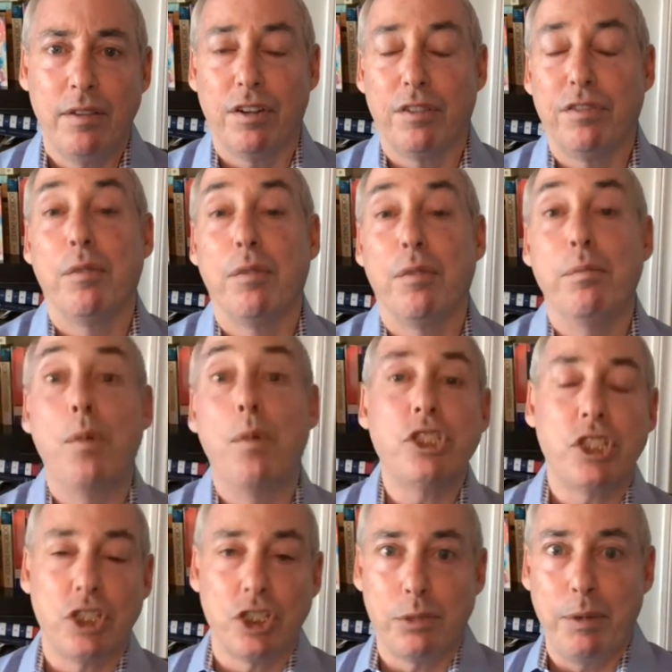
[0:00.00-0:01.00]
but from
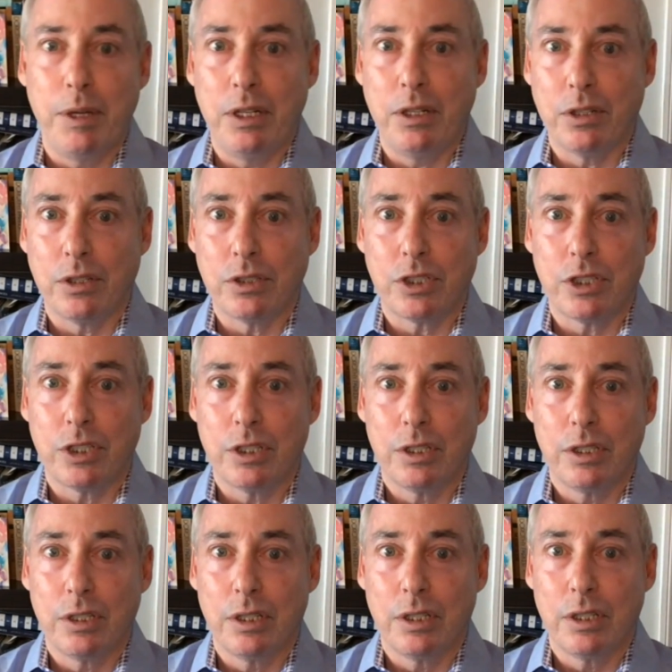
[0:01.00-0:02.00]
most of the speakers,
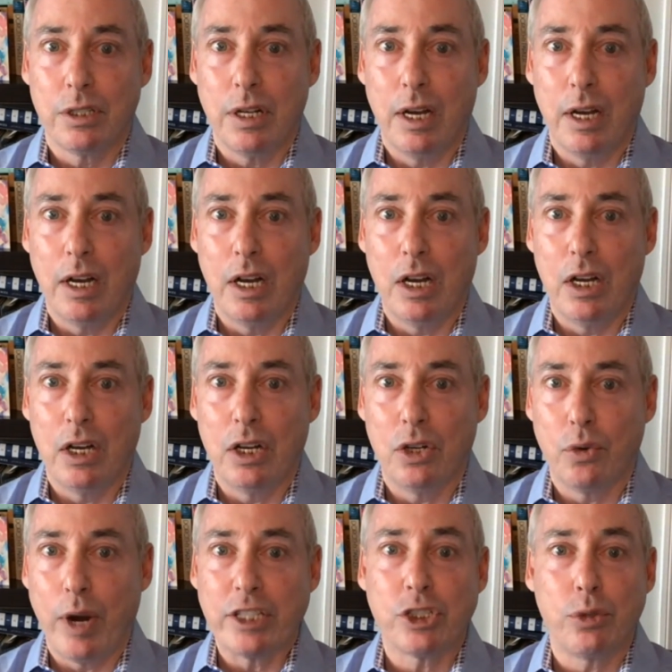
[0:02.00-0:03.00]

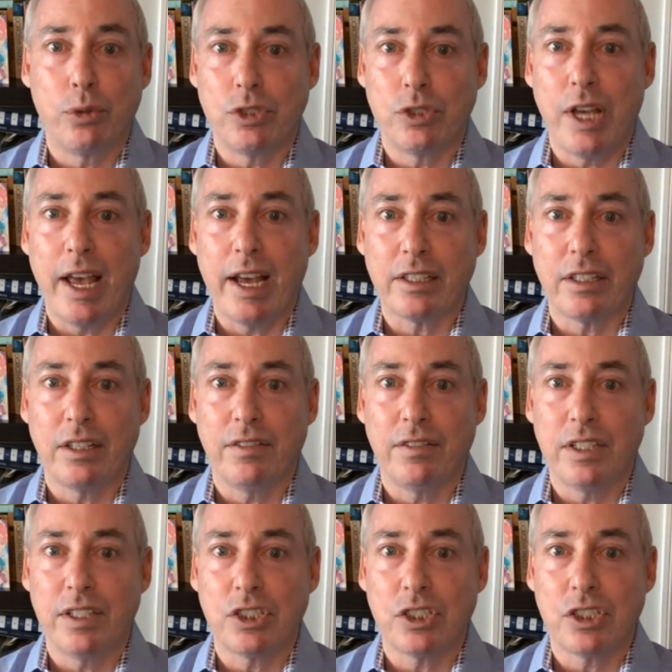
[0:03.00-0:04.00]
grassroots
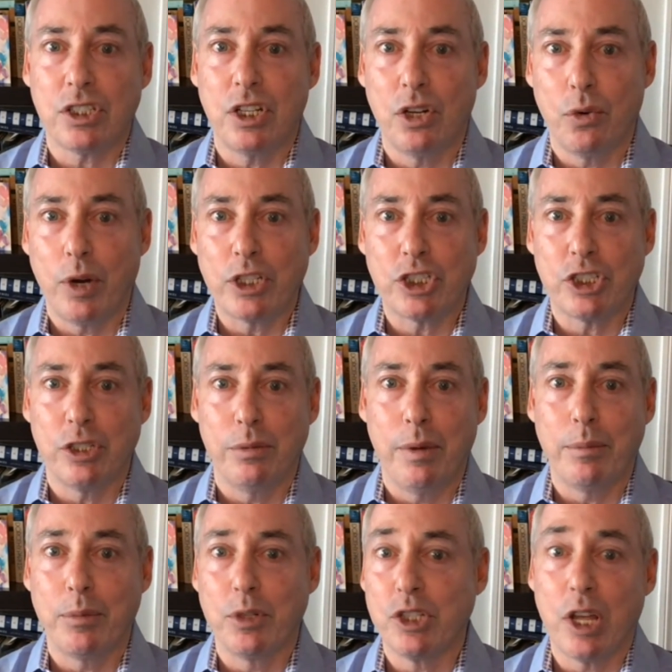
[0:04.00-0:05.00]
activists, congressional
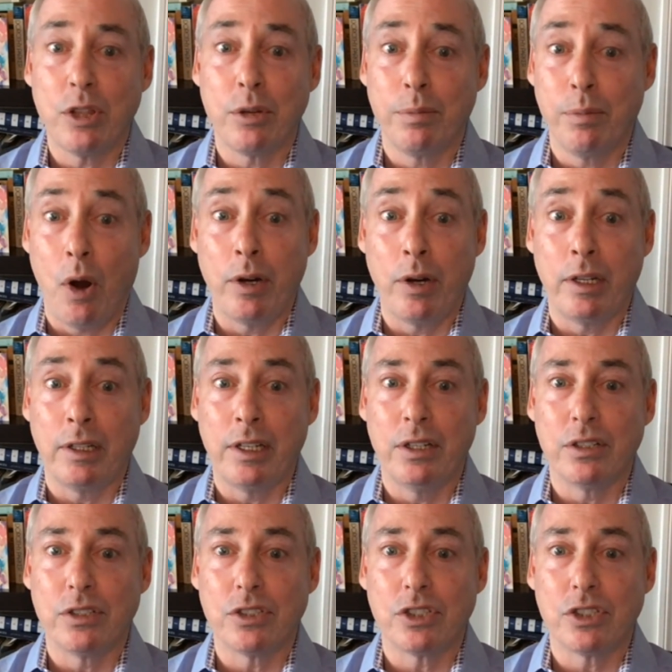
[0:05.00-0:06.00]
members, other party
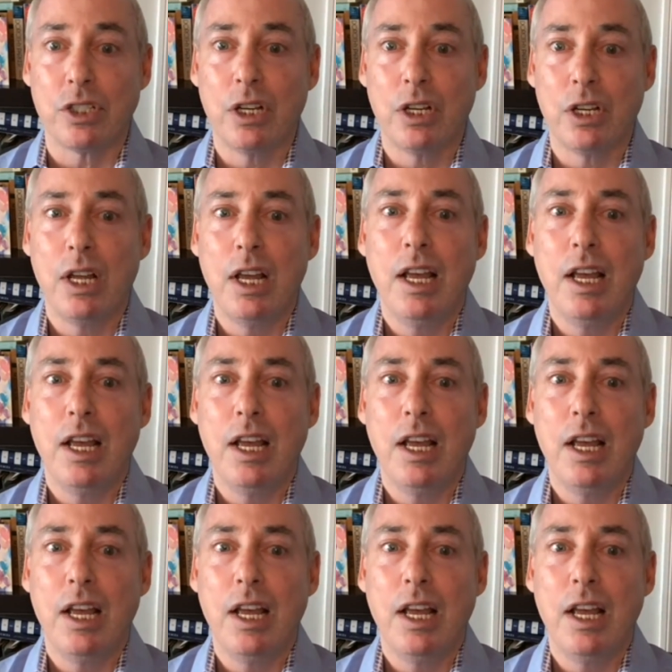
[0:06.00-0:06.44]
leaders,